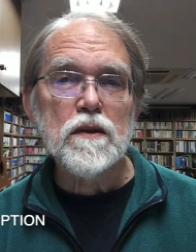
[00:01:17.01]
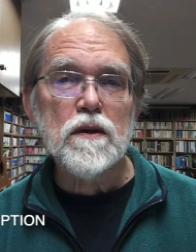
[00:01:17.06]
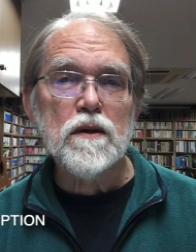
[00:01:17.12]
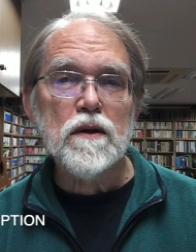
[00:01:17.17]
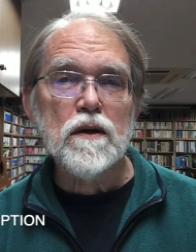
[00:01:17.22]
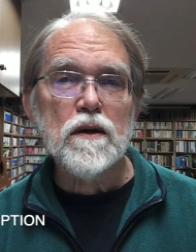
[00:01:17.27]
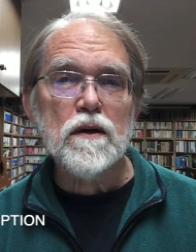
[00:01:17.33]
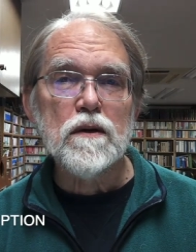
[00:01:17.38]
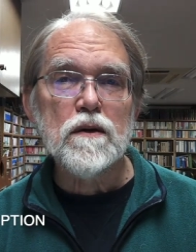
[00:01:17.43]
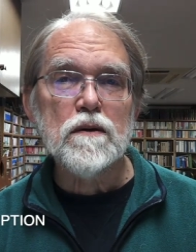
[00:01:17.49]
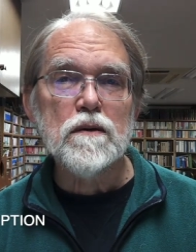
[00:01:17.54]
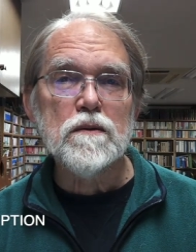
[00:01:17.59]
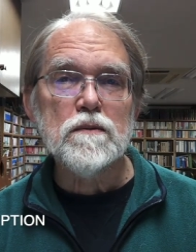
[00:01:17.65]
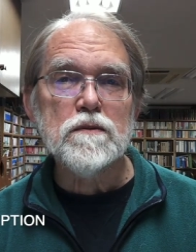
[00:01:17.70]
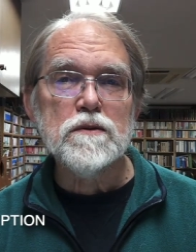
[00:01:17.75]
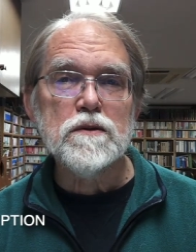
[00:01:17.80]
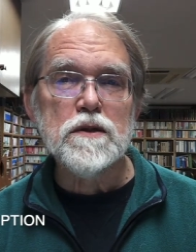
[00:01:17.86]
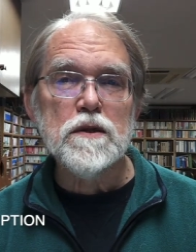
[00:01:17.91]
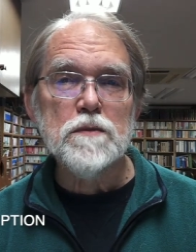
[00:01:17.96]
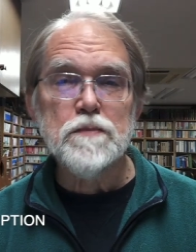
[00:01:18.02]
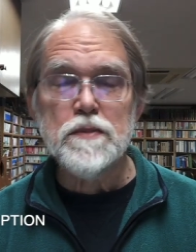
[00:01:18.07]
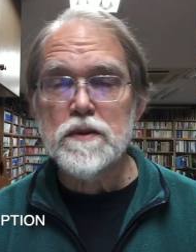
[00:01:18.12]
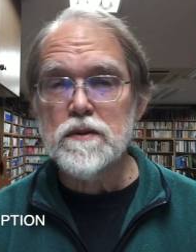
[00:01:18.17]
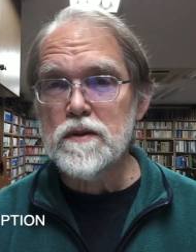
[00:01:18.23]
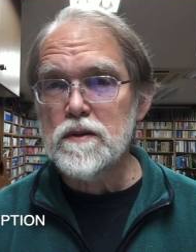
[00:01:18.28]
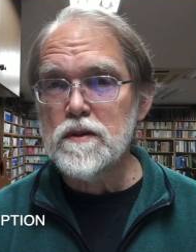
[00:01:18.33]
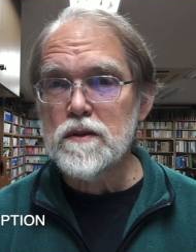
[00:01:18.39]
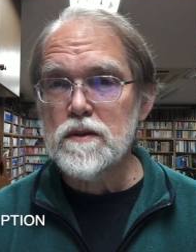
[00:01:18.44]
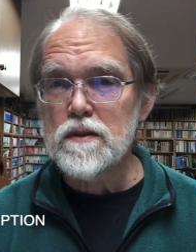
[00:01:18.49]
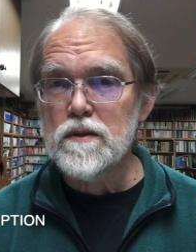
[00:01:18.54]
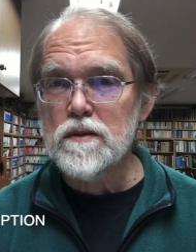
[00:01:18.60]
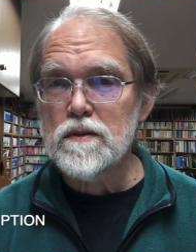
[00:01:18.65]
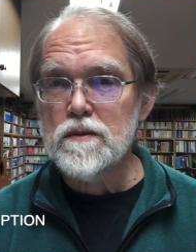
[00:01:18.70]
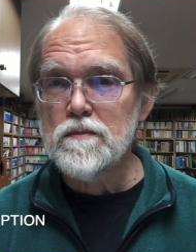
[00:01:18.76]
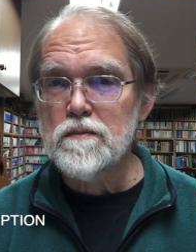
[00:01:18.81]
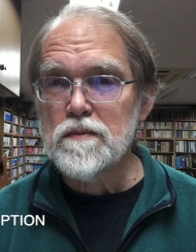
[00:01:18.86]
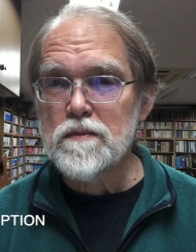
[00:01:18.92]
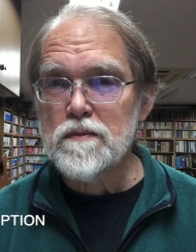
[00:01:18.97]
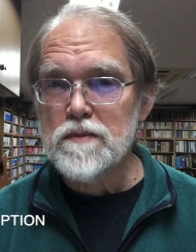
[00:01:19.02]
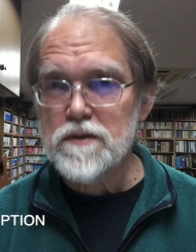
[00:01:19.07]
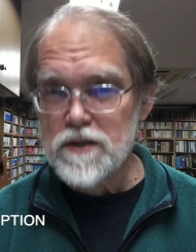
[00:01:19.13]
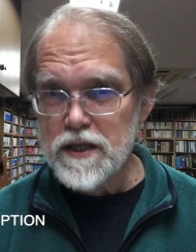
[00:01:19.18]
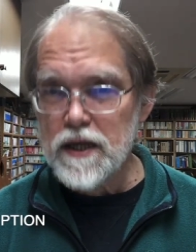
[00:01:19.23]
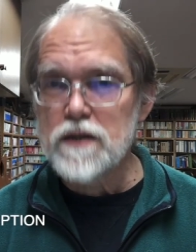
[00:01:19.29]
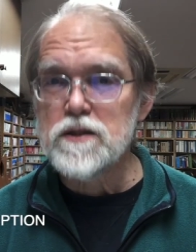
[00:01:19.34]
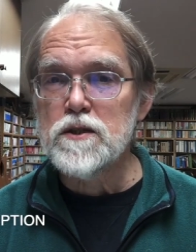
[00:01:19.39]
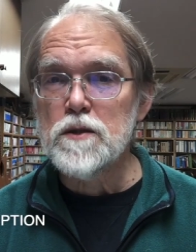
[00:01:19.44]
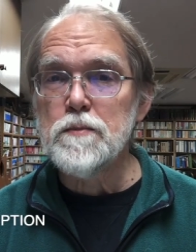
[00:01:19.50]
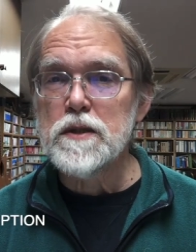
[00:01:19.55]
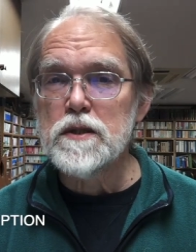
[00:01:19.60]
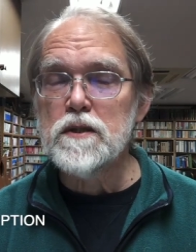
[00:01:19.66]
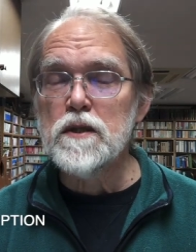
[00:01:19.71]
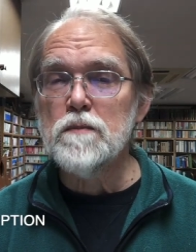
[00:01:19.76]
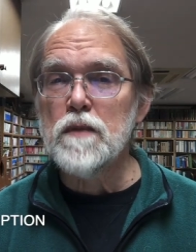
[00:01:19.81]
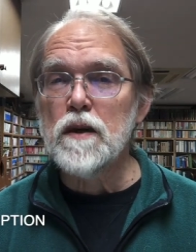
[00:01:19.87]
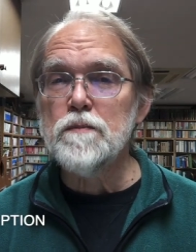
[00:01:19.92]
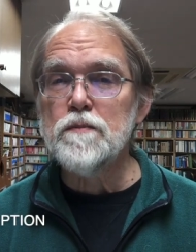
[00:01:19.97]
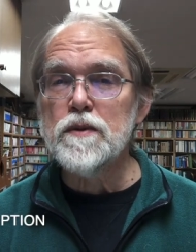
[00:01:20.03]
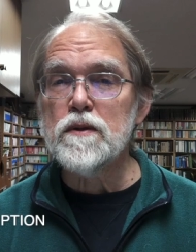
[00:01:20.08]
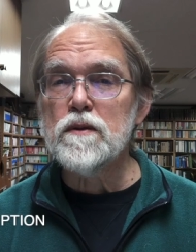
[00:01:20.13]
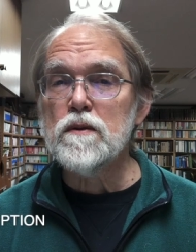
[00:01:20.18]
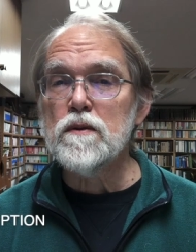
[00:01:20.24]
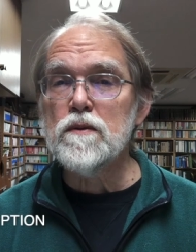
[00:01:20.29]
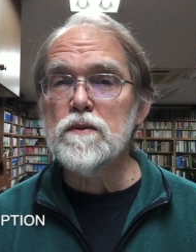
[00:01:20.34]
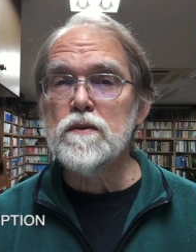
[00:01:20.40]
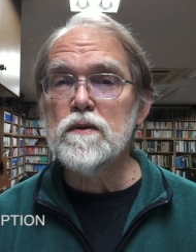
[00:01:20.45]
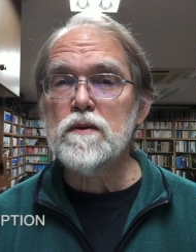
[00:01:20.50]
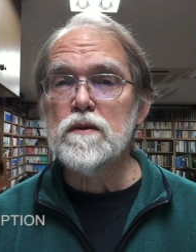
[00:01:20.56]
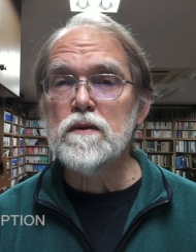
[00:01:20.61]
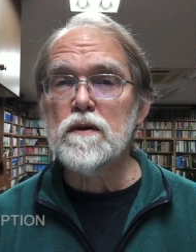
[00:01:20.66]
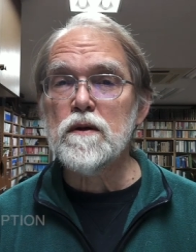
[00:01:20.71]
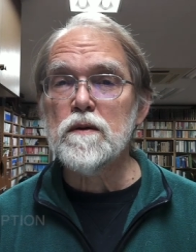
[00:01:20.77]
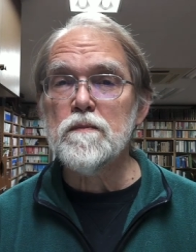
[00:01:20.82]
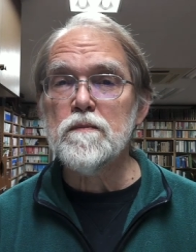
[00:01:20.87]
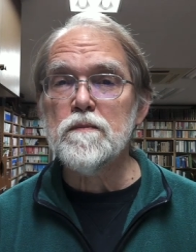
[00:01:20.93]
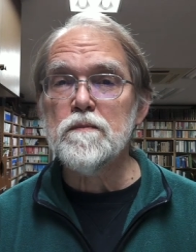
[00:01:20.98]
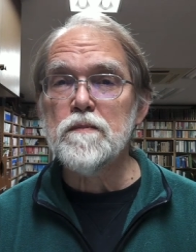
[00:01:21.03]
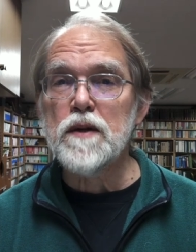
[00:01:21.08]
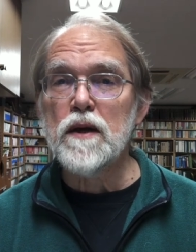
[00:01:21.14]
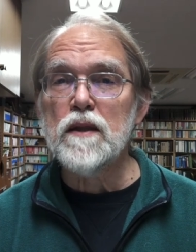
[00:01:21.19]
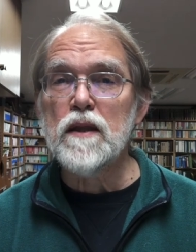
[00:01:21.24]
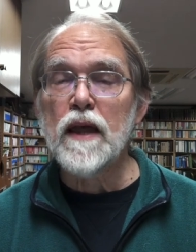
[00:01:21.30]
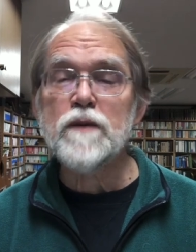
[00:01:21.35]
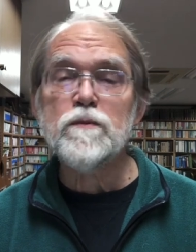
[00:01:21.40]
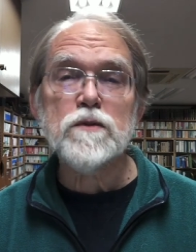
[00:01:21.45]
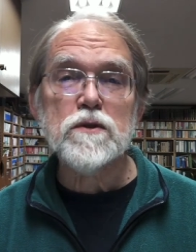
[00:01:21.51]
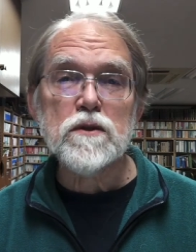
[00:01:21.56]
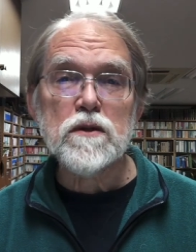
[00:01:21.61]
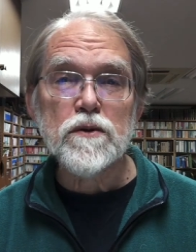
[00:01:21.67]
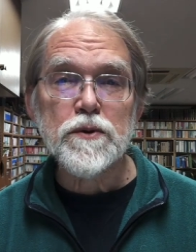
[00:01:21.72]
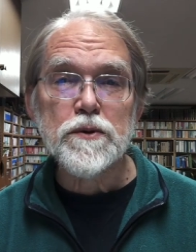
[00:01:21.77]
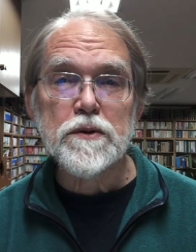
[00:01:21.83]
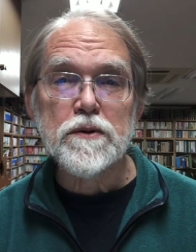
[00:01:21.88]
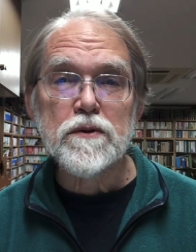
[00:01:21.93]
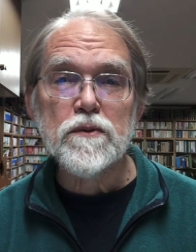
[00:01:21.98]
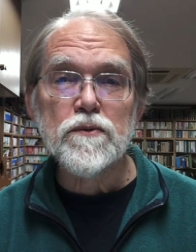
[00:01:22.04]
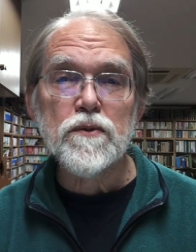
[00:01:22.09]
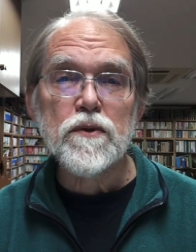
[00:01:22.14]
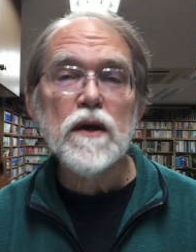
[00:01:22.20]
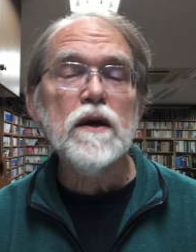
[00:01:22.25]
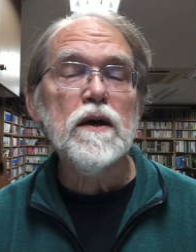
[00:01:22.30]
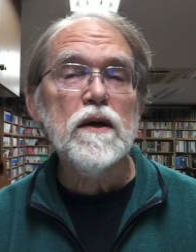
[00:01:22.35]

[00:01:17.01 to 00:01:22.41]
how ChatGPT might be used by language learners,